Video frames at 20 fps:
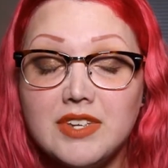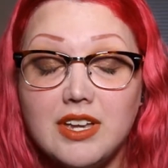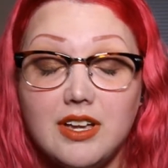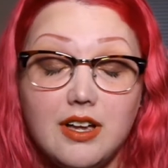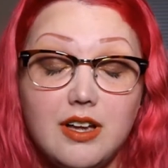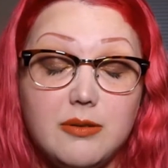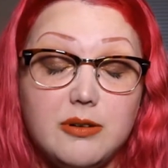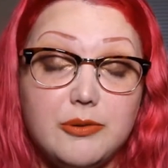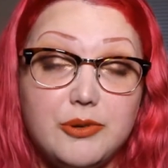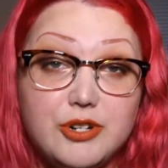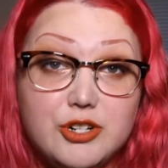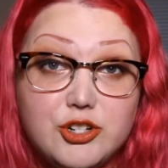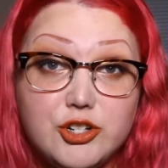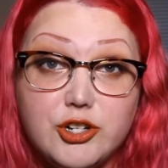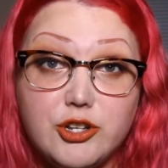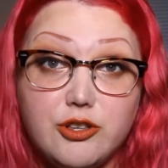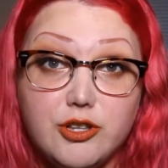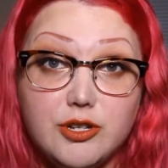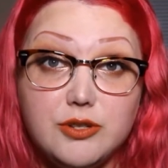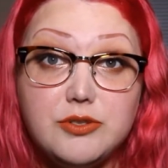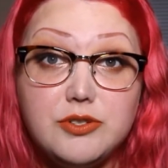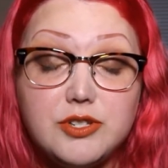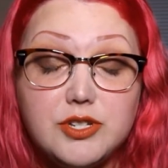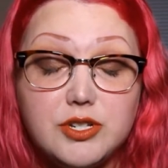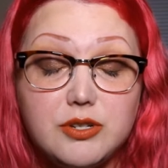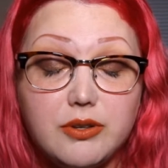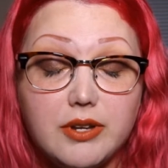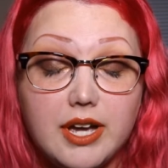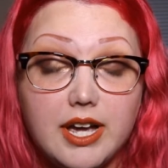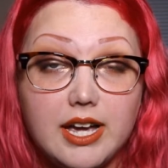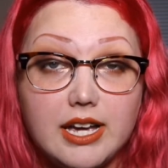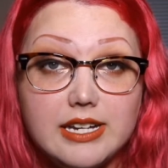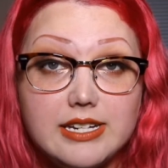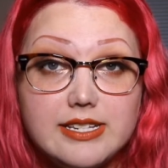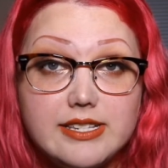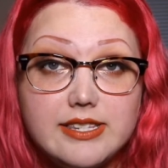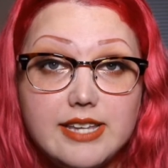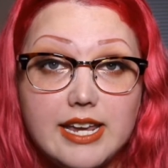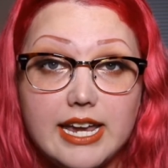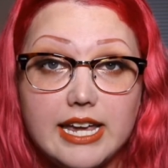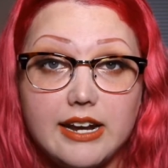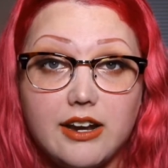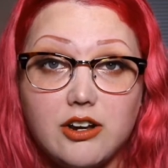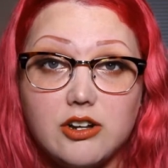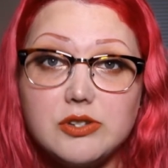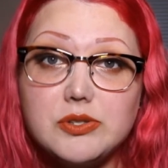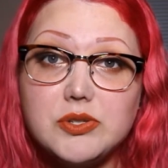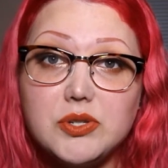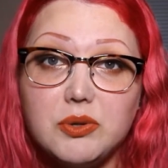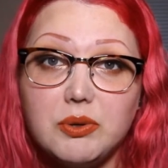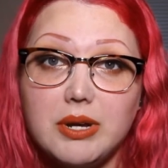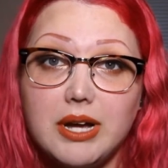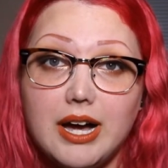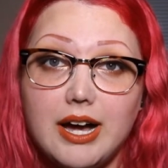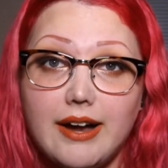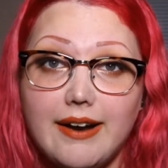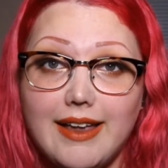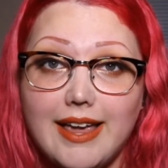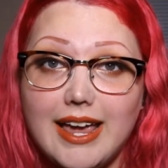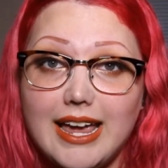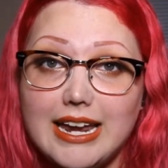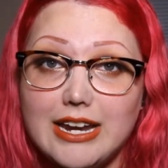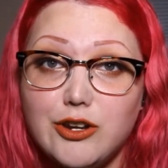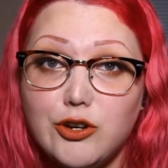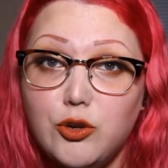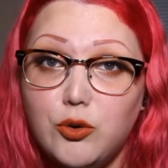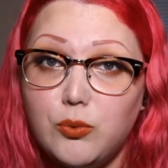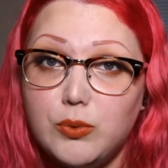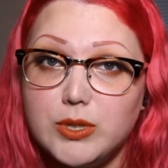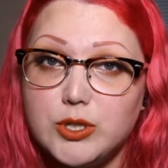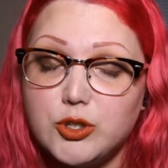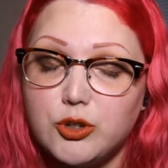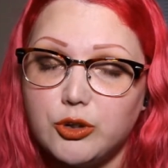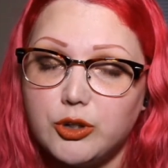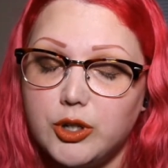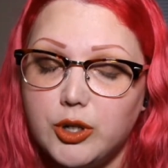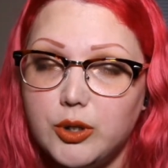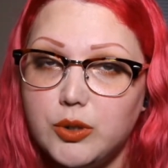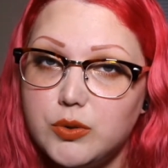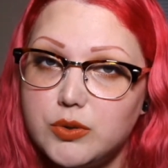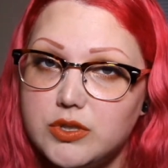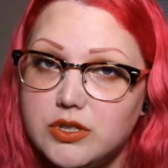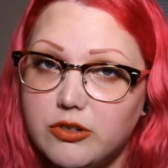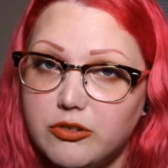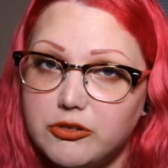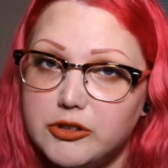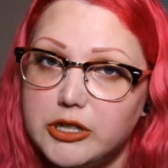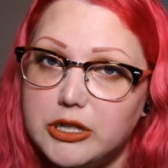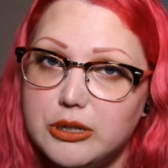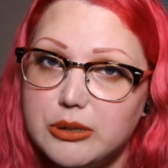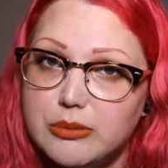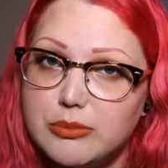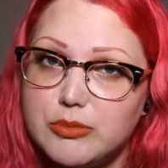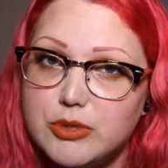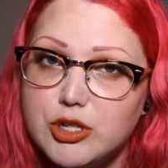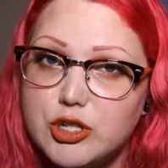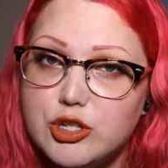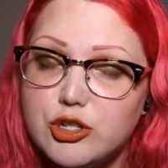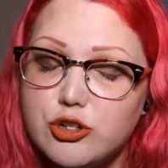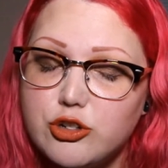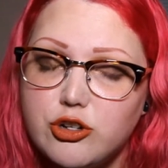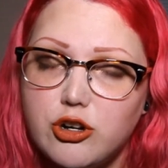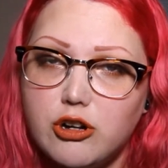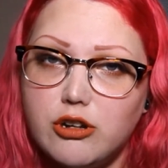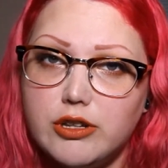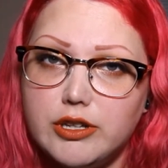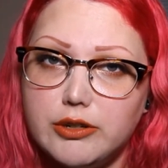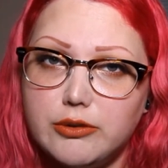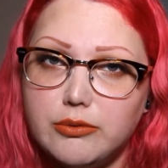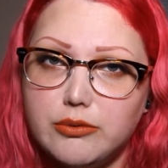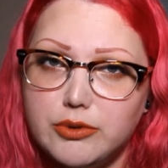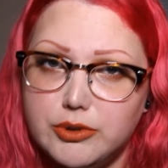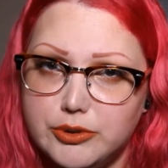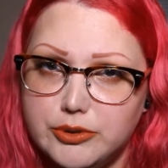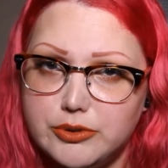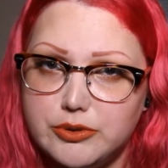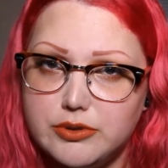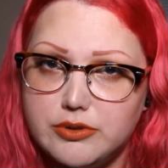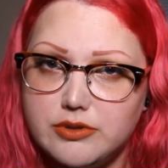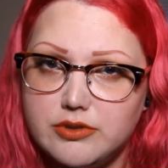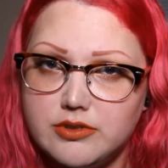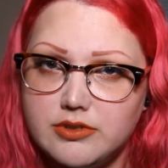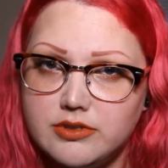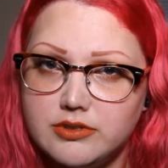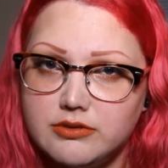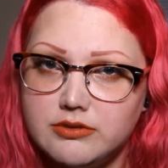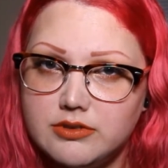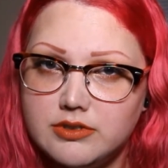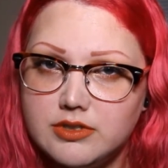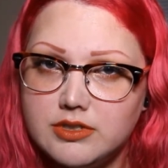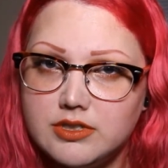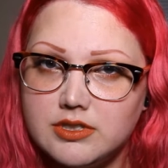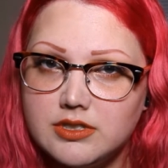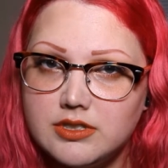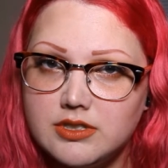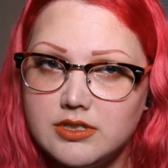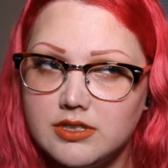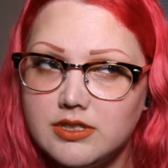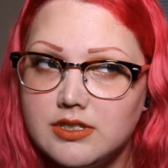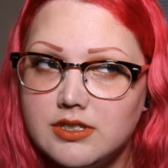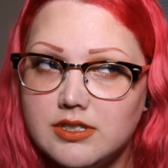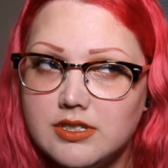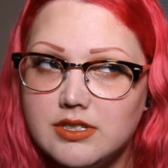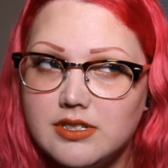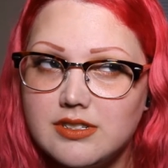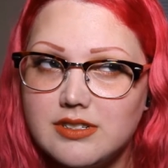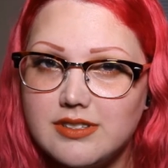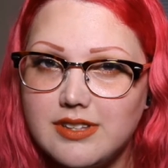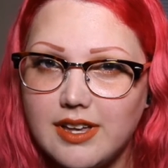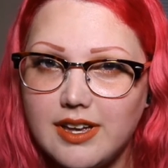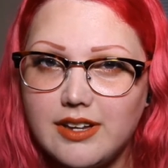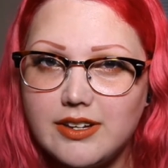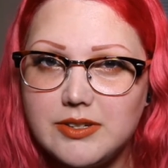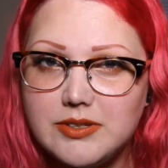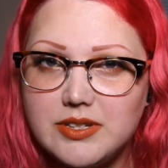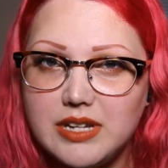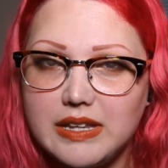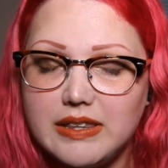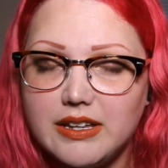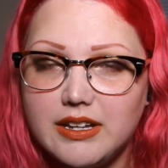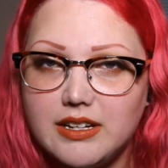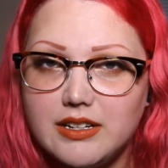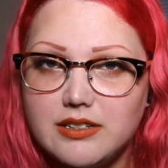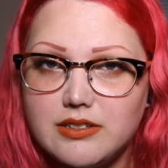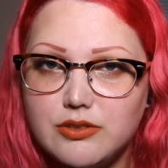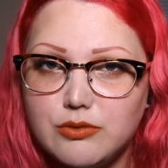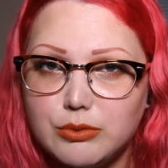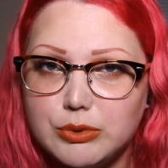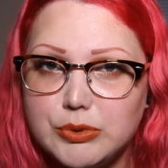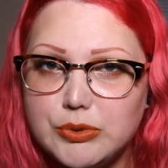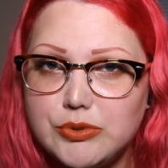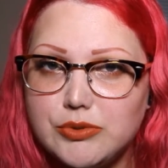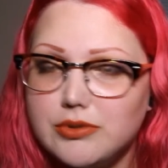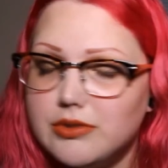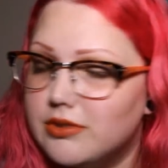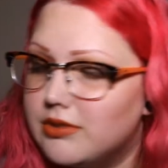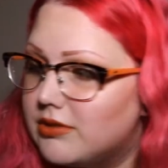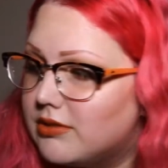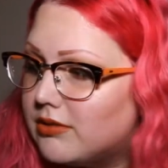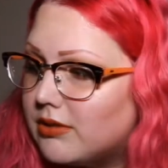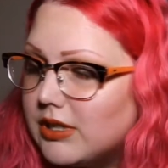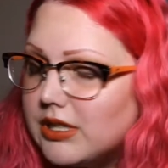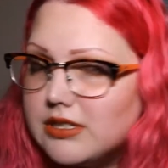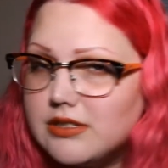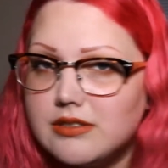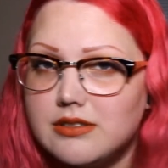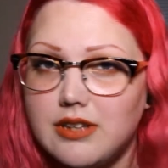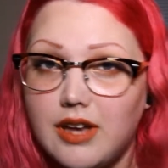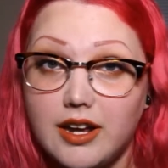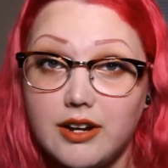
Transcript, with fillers: Um, I wanted to show those to you guys and I also got a new winter coat from Charlotte Ruth. Is that how you say that? Ruth? Russ?